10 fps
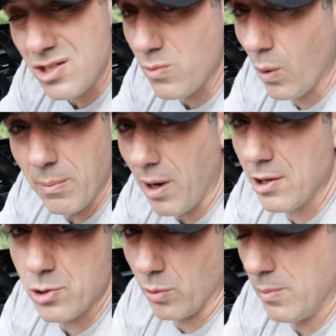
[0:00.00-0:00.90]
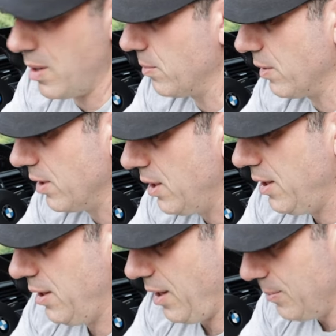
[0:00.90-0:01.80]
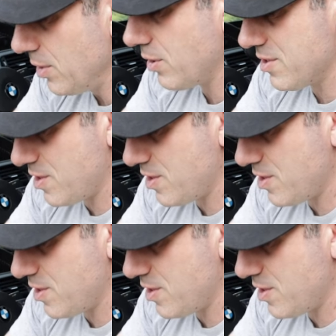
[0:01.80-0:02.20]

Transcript: is just one module, remember, I mean, you could